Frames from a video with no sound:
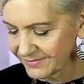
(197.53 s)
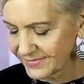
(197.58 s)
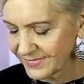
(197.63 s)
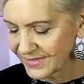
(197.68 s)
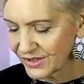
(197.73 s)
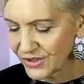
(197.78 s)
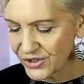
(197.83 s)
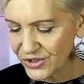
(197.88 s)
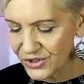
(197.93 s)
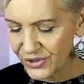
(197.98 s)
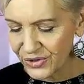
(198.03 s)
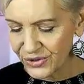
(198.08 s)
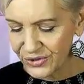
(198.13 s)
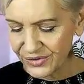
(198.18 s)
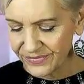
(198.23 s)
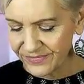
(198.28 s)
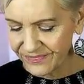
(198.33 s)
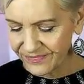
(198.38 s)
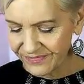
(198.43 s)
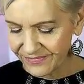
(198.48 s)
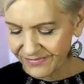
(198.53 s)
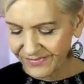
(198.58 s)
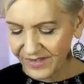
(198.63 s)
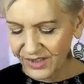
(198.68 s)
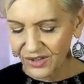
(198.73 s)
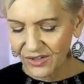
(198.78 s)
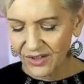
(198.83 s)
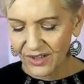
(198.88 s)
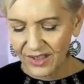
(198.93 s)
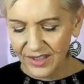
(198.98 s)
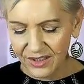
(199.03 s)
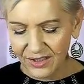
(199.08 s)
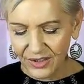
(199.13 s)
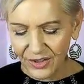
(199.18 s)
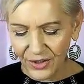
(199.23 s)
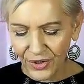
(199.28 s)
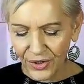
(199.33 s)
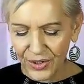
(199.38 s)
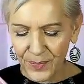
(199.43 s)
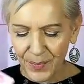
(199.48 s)
Got two. All right, you got
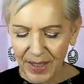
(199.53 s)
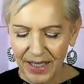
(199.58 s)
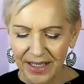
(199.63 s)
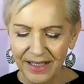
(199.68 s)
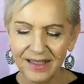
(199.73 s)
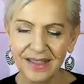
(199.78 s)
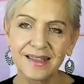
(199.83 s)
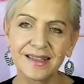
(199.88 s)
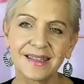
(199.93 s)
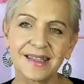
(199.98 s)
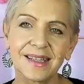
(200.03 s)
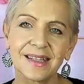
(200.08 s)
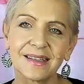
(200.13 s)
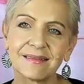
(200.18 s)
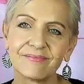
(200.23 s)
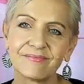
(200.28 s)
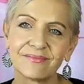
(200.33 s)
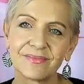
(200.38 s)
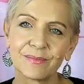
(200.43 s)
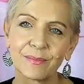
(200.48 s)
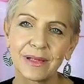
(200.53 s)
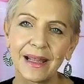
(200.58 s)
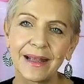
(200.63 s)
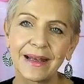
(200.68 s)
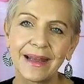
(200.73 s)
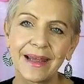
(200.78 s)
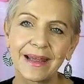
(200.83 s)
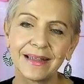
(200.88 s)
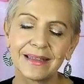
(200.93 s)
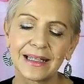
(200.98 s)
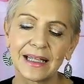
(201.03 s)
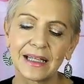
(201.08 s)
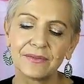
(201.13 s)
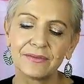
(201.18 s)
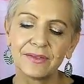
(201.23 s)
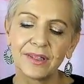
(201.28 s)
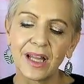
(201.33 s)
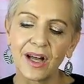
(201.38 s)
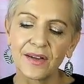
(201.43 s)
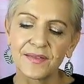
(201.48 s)
codependency playing out in your love
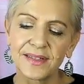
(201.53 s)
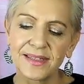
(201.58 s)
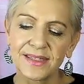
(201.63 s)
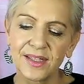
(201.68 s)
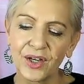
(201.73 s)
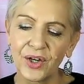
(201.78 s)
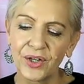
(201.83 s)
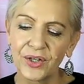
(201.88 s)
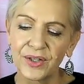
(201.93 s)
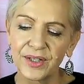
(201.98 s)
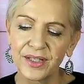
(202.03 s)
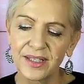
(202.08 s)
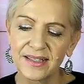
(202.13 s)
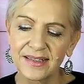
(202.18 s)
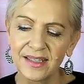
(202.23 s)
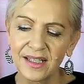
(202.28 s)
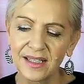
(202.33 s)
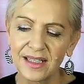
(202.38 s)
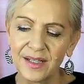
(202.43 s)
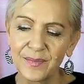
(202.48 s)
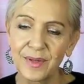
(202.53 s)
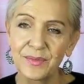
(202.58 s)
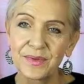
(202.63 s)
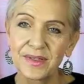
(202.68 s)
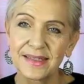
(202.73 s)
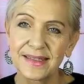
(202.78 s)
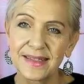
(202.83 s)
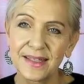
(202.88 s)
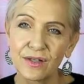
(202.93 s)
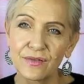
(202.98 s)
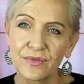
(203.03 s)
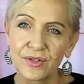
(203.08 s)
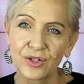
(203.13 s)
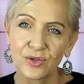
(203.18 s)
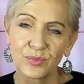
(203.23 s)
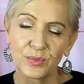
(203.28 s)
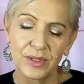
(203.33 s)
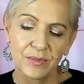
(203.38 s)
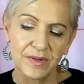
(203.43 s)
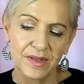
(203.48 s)
life. So it could certainly be with self. It
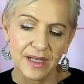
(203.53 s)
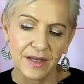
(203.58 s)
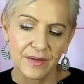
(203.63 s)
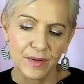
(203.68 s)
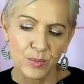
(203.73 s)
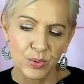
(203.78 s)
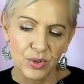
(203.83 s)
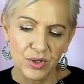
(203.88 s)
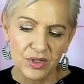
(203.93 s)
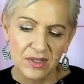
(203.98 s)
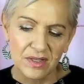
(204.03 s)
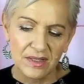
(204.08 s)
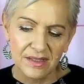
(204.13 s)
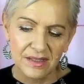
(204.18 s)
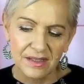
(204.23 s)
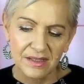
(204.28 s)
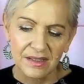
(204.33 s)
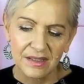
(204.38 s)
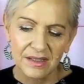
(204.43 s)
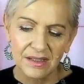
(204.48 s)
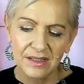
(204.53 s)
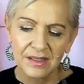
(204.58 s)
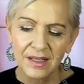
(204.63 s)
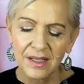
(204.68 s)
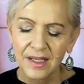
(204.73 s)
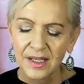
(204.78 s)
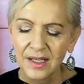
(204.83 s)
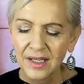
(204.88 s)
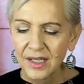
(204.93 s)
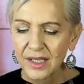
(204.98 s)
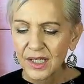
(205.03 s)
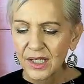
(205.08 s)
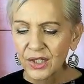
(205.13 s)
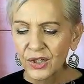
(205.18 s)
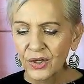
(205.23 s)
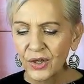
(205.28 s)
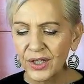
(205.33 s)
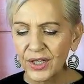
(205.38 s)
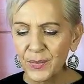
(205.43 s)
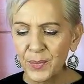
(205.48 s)
could be with the other person.
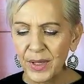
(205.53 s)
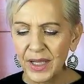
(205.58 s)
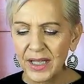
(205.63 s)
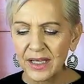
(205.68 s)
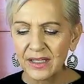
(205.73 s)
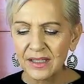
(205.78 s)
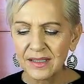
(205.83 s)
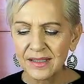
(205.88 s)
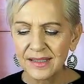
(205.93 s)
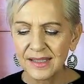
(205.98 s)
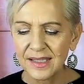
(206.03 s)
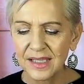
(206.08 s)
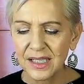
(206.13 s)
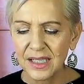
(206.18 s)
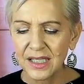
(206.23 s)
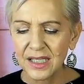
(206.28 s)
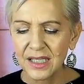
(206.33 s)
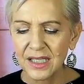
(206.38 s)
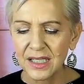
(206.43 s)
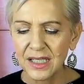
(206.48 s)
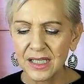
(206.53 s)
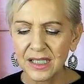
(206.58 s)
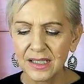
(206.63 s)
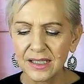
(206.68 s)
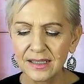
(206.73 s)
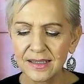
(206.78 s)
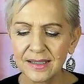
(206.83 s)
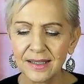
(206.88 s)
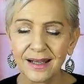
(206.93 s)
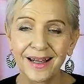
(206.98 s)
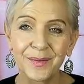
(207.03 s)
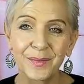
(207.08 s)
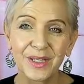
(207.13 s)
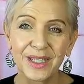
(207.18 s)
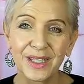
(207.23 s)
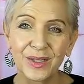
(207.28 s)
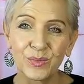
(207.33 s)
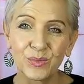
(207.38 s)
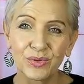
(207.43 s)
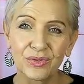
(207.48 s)
Codependency is
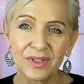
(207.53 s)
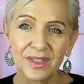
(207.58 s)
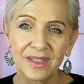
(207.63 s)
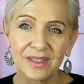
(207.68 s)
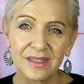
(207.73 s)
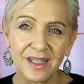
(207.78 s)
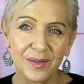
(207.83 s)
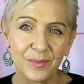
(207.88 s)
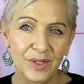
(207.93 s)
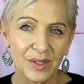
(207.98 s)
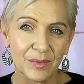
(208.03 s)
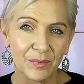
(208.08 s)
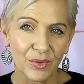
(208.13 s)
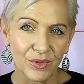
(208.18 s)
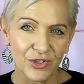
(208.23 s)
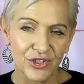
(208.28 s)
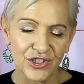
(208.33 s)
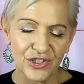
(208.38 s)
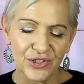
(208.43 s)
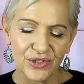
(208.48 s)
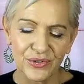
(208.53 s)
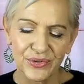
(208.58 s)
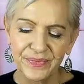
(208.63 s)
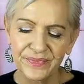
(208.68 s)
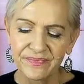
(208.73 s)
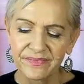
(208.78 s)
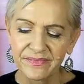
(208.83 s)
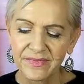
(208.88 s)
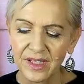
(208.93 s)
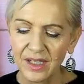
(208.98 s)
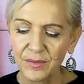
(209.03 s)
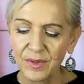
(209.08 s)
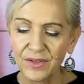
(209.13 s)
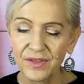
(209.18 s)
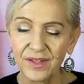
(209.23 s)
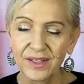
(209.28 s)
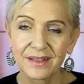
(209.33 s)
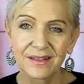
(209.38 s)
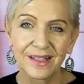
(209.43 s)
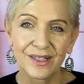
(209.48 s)
karmic imprints, can be emotional, can be
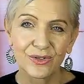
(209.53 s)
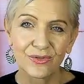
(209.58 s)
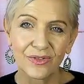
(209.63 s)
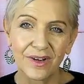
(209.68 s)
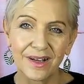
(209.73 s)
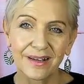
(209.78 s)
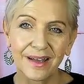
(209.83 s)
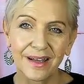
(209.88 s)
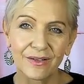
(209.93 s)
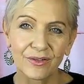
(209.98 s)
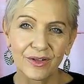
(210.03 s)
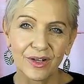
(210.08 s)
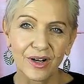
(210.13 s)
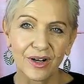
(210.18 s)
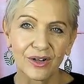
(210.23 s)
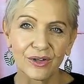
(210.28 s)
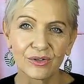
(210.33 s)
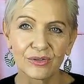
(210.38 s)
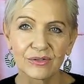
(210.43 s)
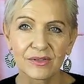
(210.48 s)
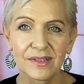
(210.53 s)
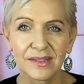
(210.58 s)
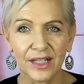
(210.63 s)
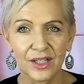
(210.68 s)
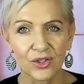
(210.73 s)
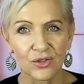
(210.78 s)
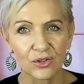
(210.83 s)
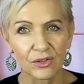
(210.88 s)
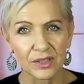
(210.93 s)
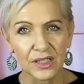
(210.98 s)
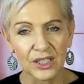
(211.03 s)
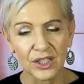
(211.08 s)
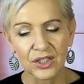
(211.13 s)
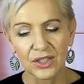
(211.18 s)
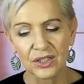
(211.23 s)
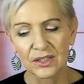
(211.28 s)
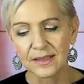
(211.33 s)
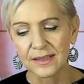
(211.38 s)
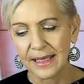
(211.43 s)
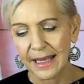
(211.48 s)
things like drug, alcohol, sexual
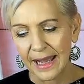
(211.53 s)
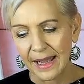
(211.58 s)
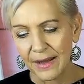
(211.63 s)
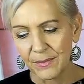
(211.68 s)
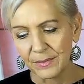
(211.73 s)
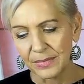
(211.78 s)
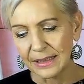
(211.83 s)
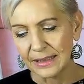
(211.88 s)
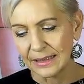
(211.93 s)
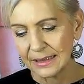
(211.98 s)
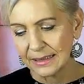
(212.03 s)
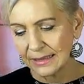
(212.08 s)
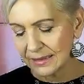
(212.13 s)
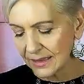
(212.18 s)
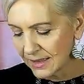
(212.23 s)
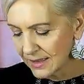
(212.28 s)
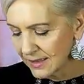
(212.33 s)
addictions, gambling,